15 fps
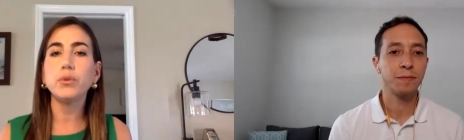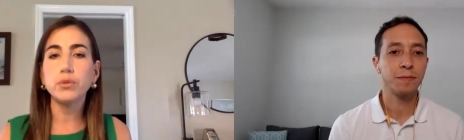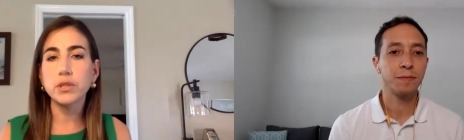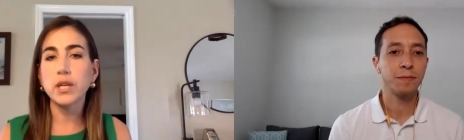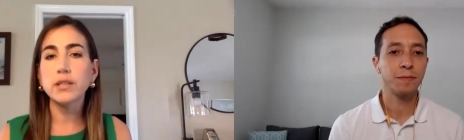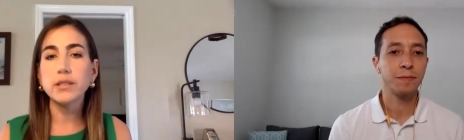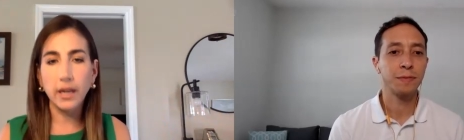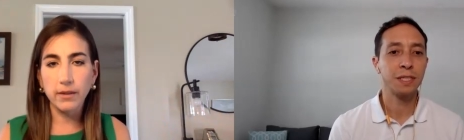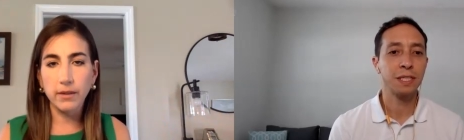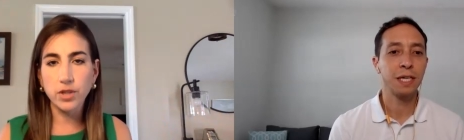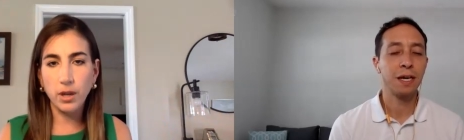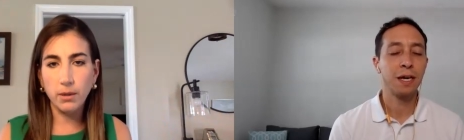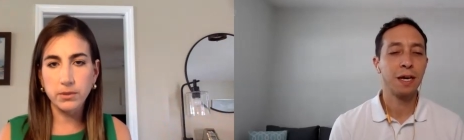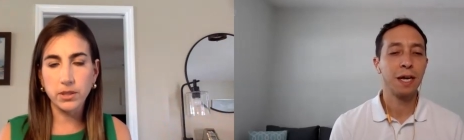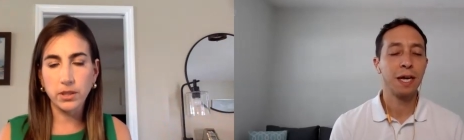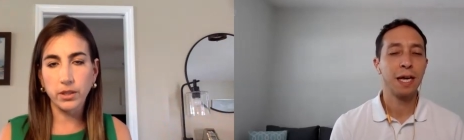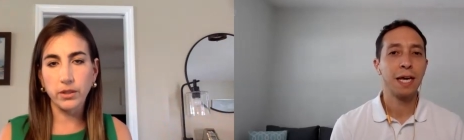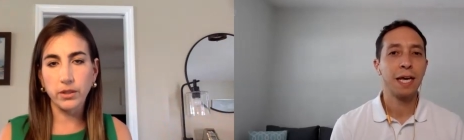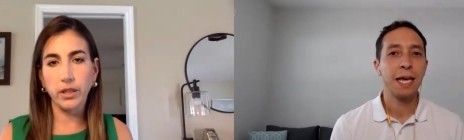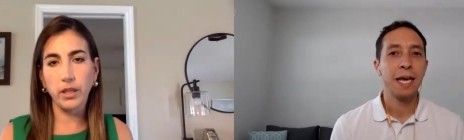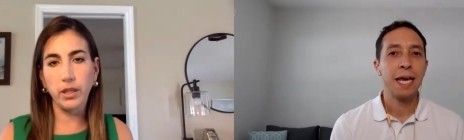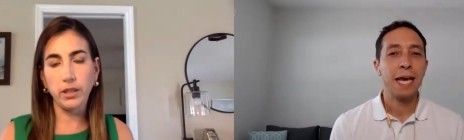Speaker 1: who does have job
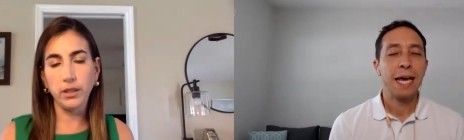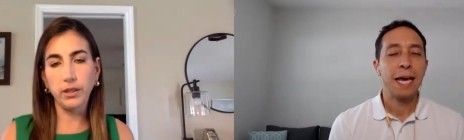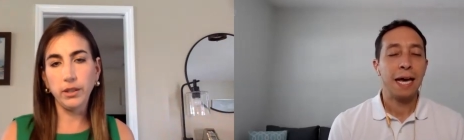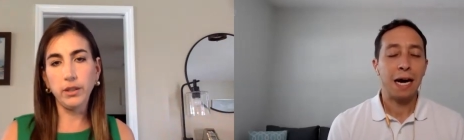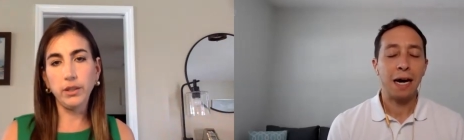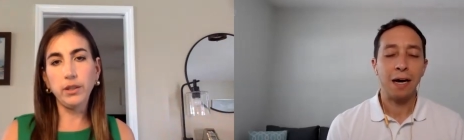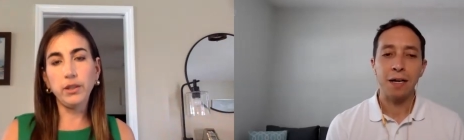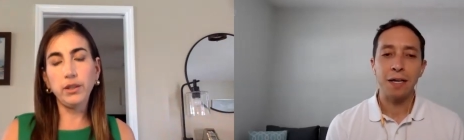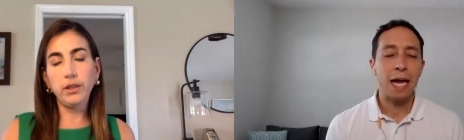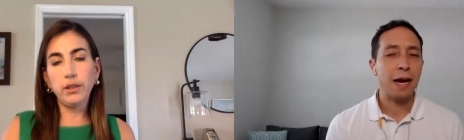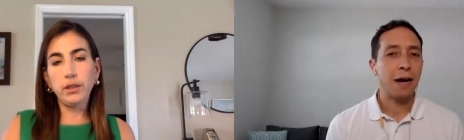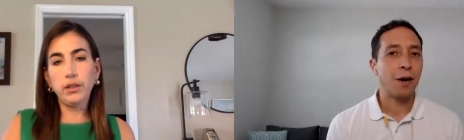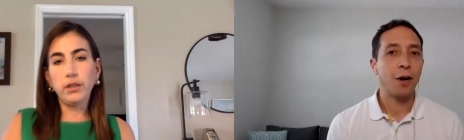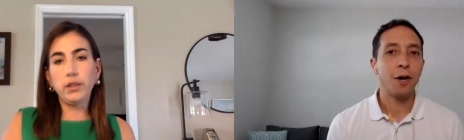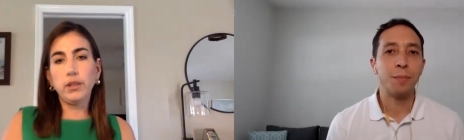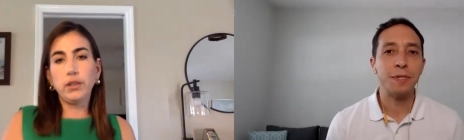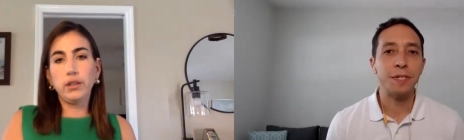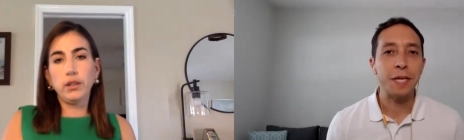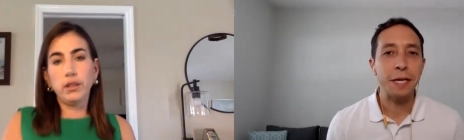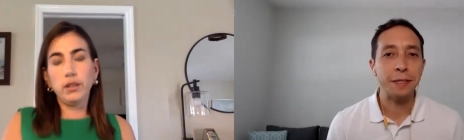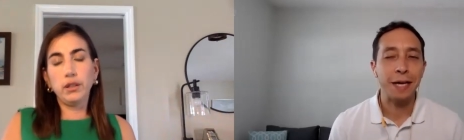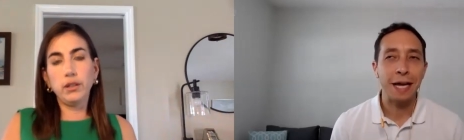security
Speaker 2: uh, yeah, hundred
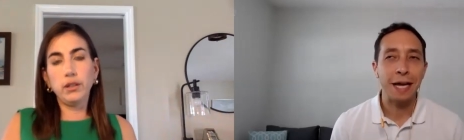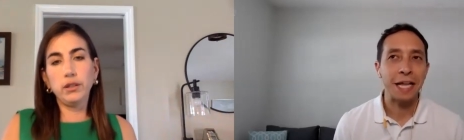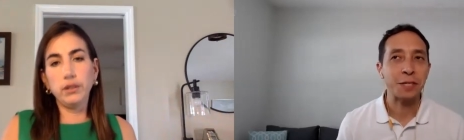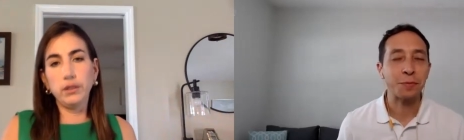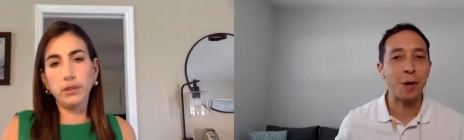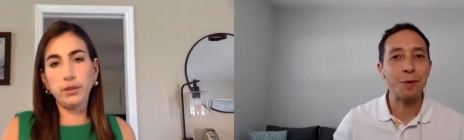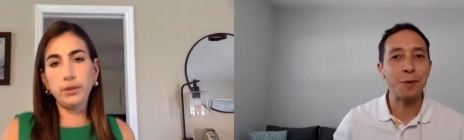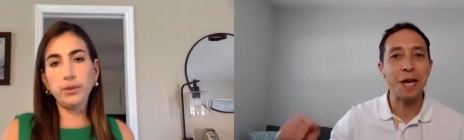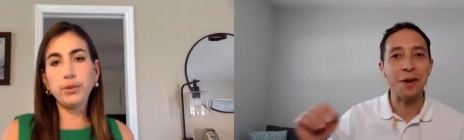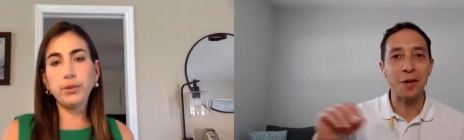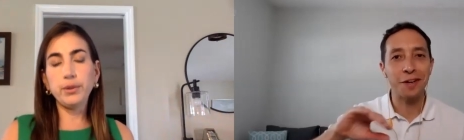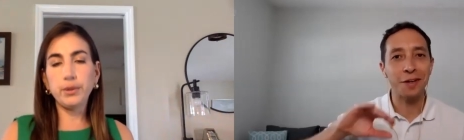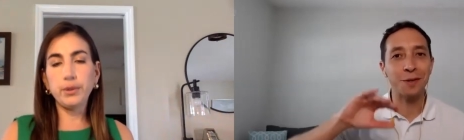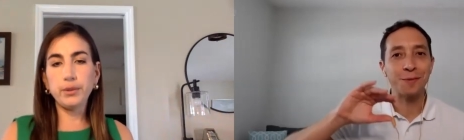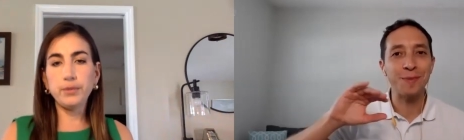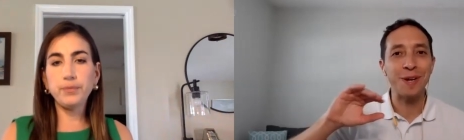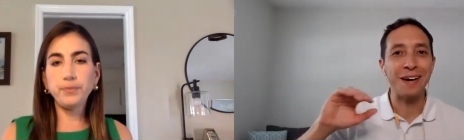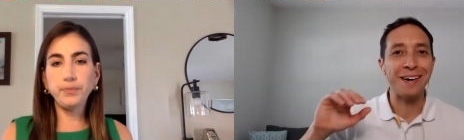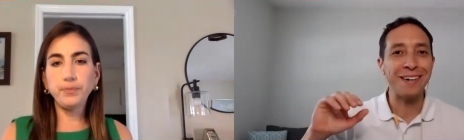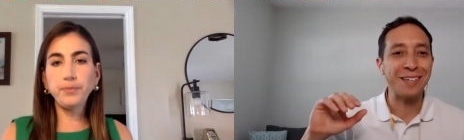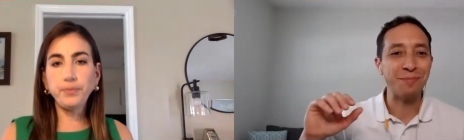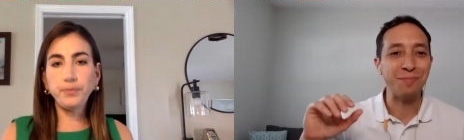percent, and that's probably another
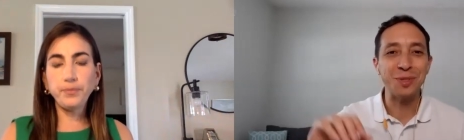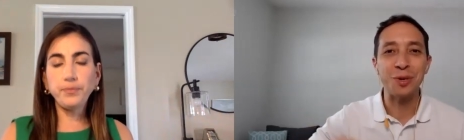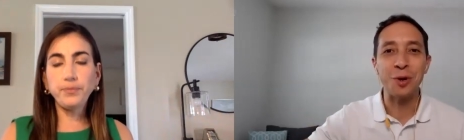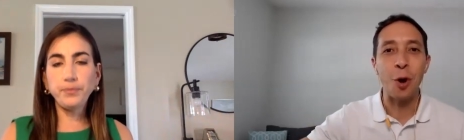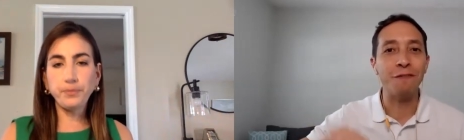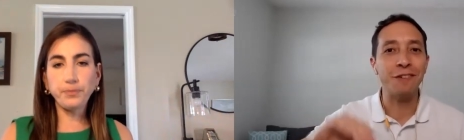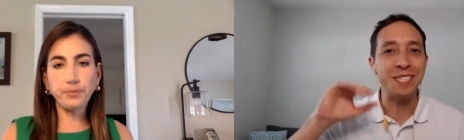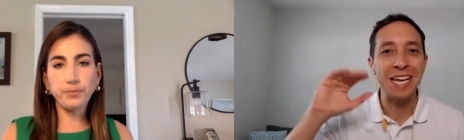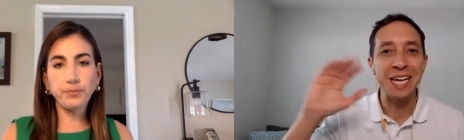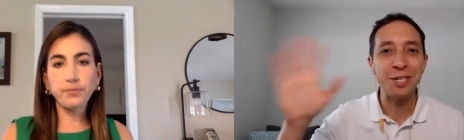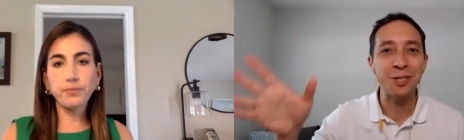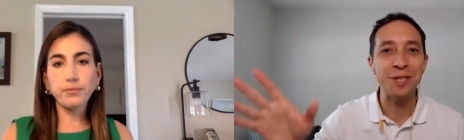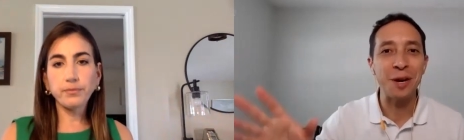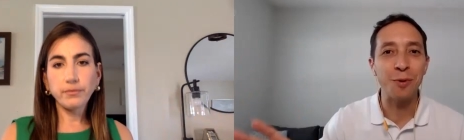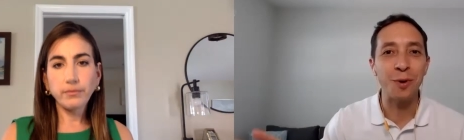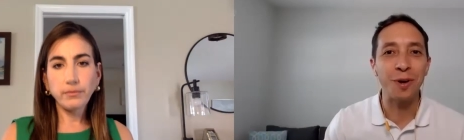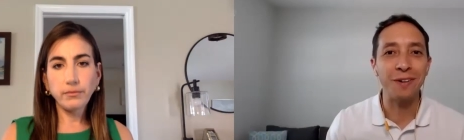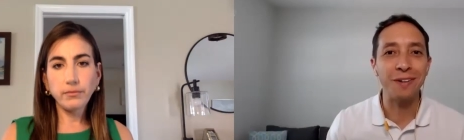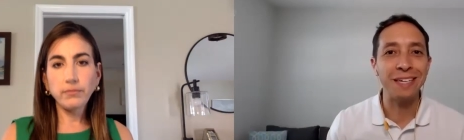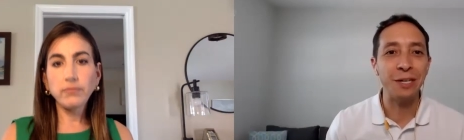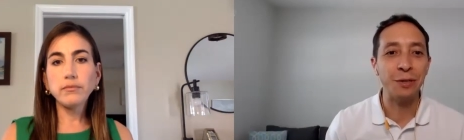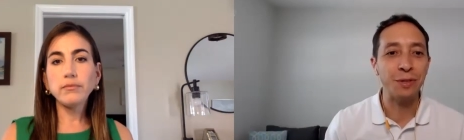uh, conversation that
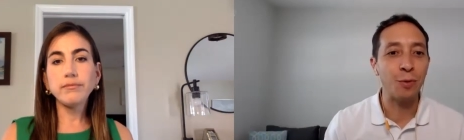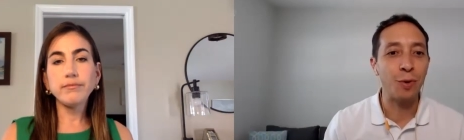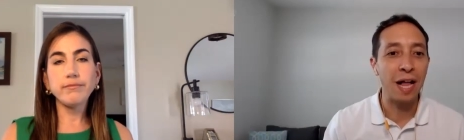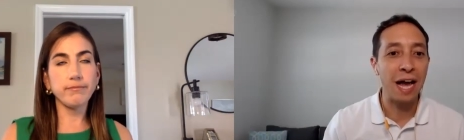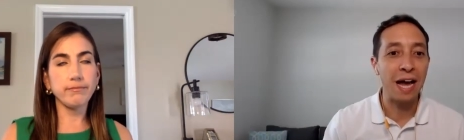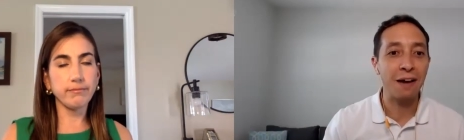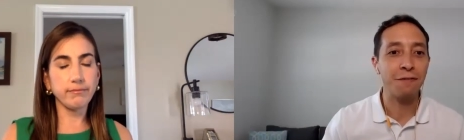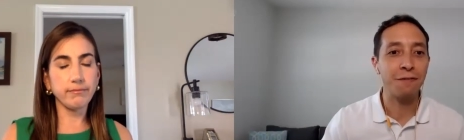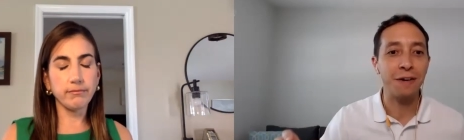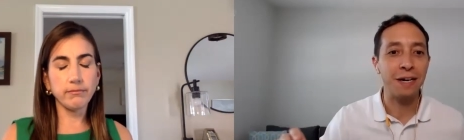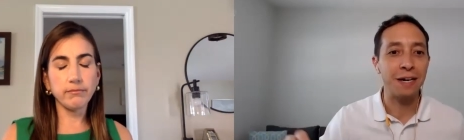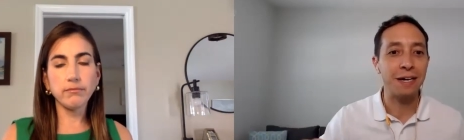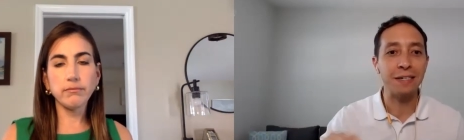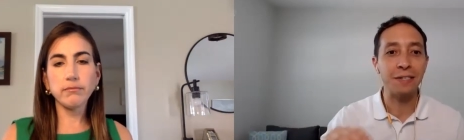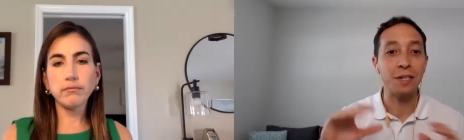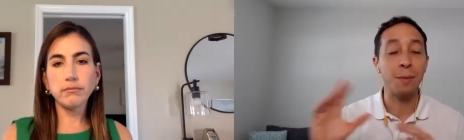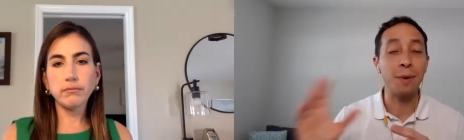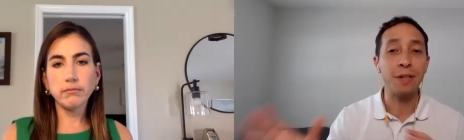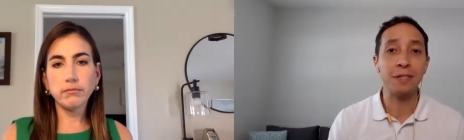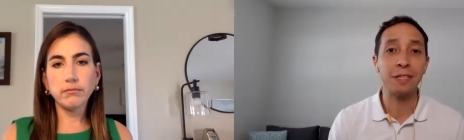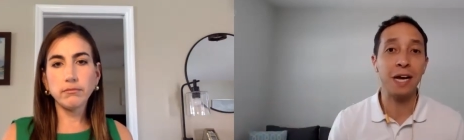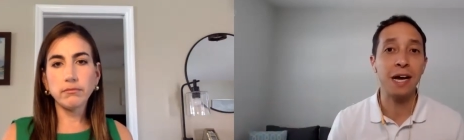we'll you know that we'll have uh, some
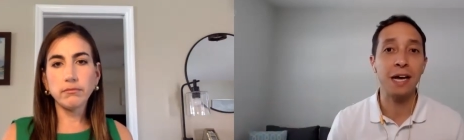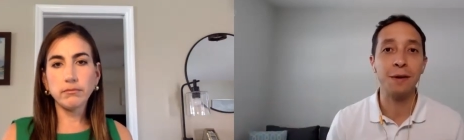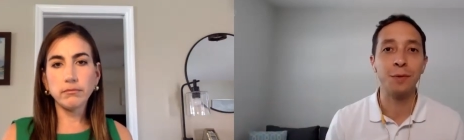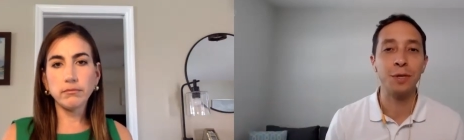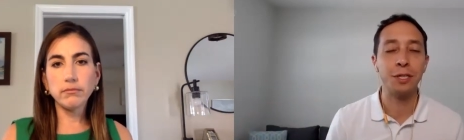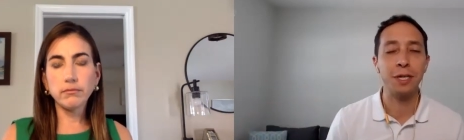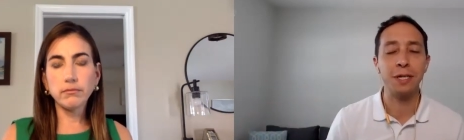other time, which